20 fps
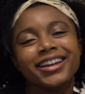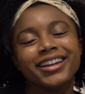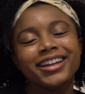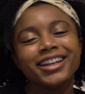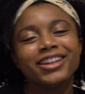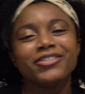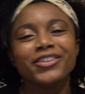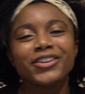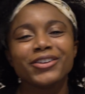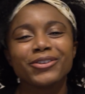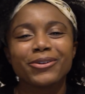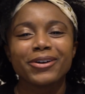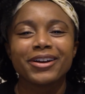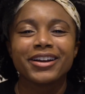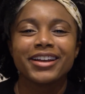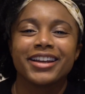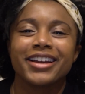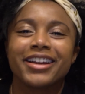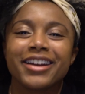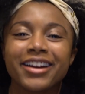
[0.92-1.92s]
it's
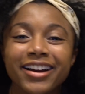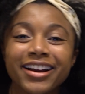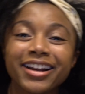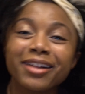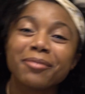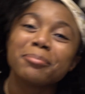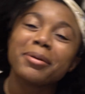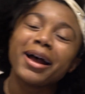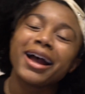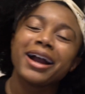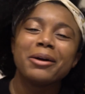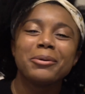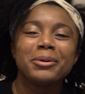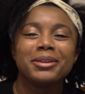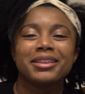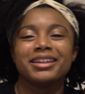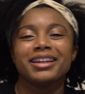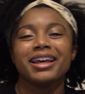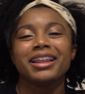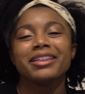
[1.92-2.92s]
Victoria here, and I'm back
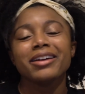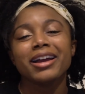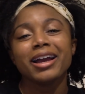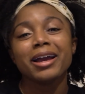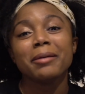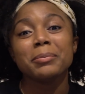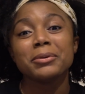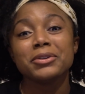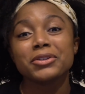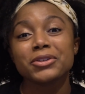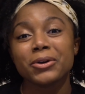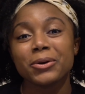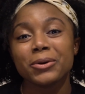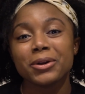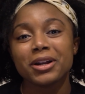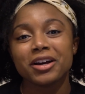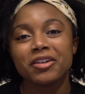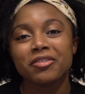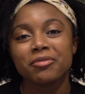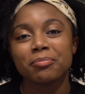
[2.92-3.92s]
with another
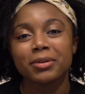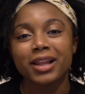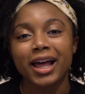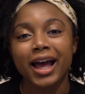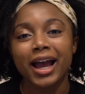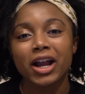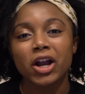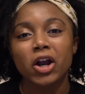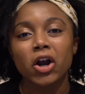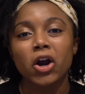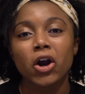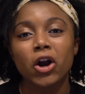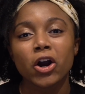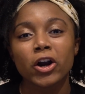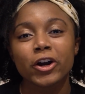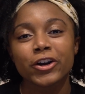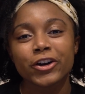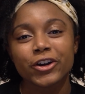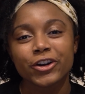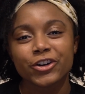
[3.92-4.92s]
episode of Black
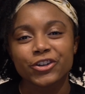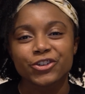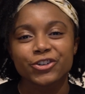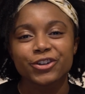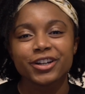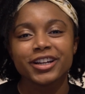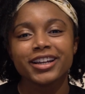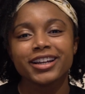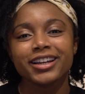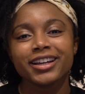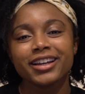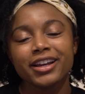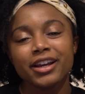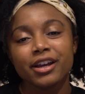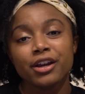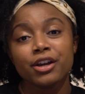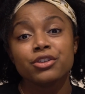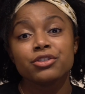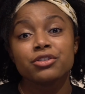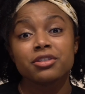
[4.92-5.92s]
Art History.
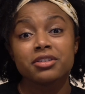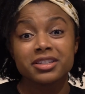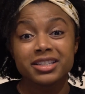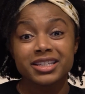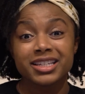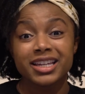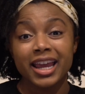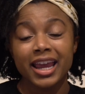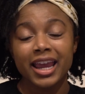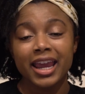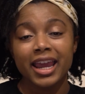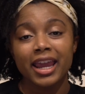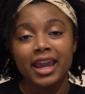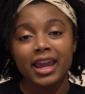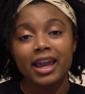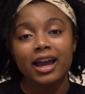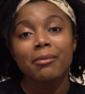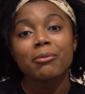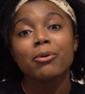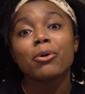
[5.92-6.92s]
So
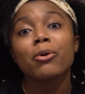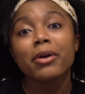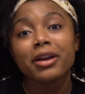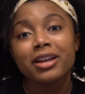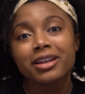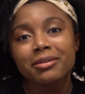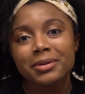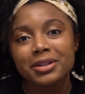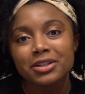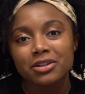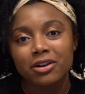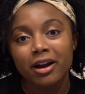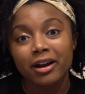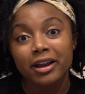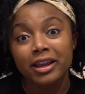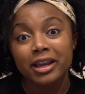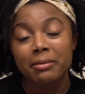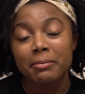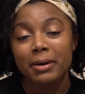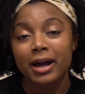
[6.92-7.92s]
today, I'm going to be
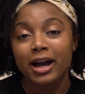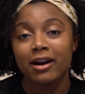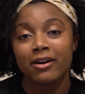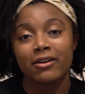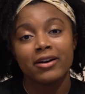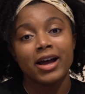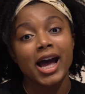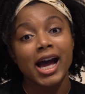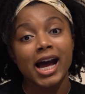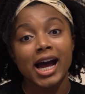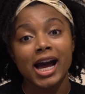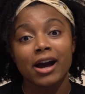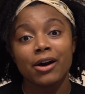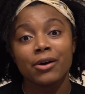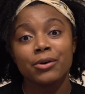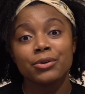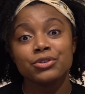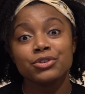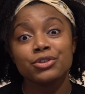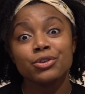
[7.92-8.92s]
talking about
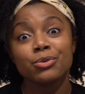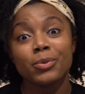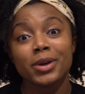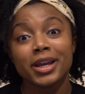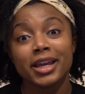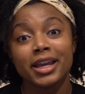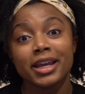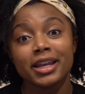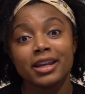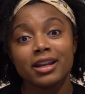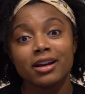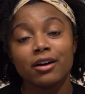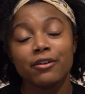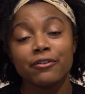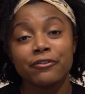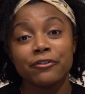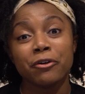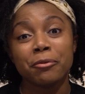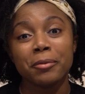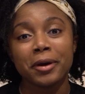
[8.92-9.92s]
how to win a
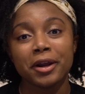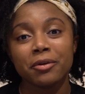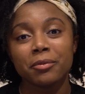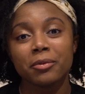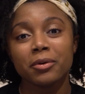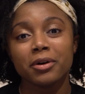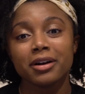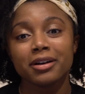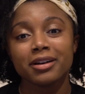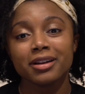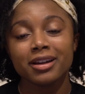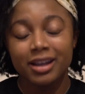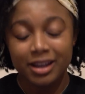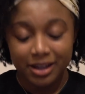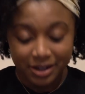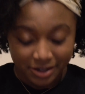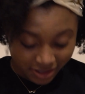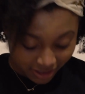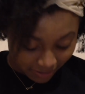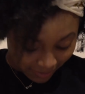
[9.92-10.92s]
Fulbright Award.
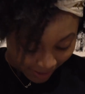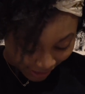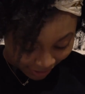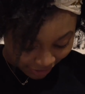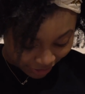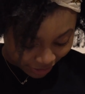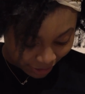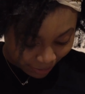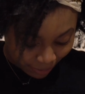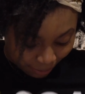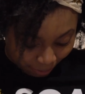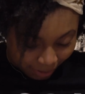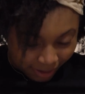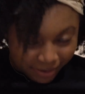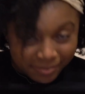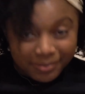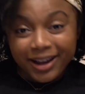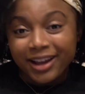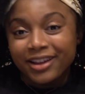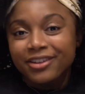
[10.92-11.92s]
So I'm actually
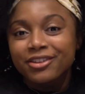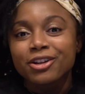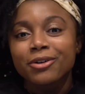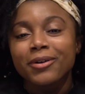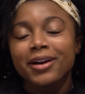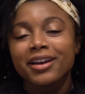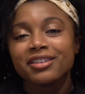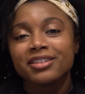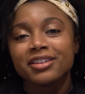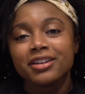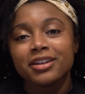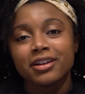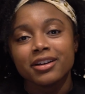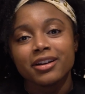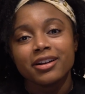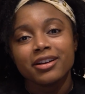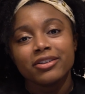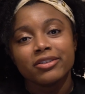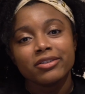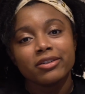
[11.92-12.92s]
sporting my SOAS
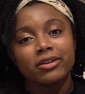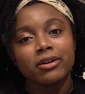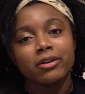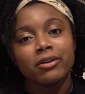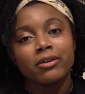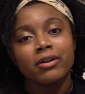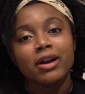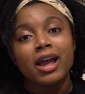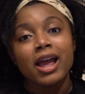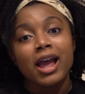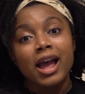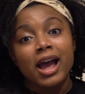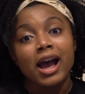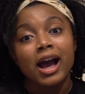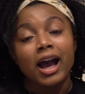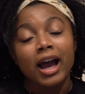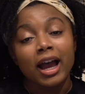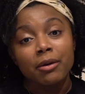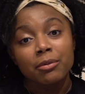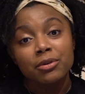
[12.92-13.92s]
gear. So
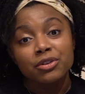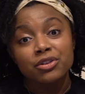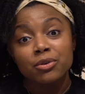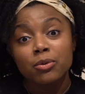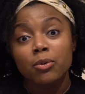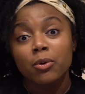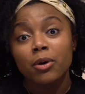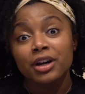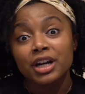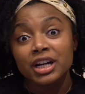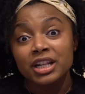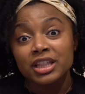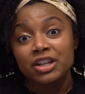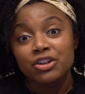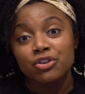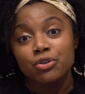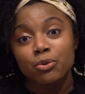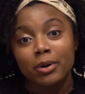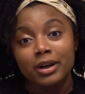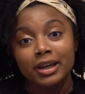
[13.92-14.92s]
I was awarded the
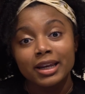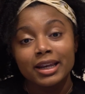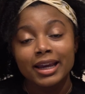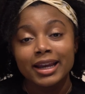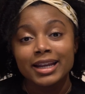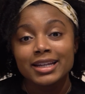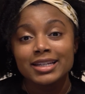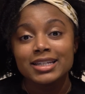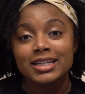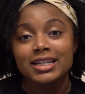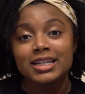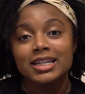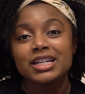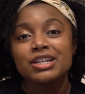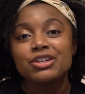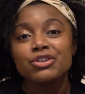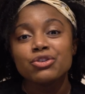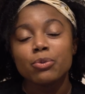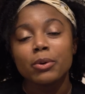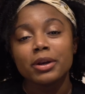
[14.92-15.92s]

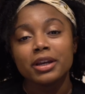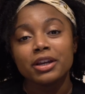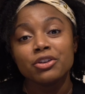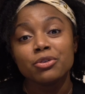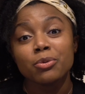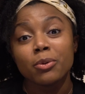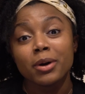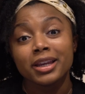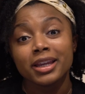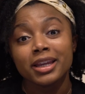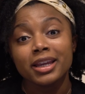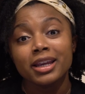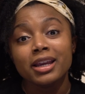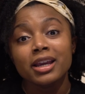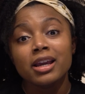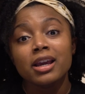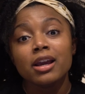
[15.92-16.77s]
2019-2020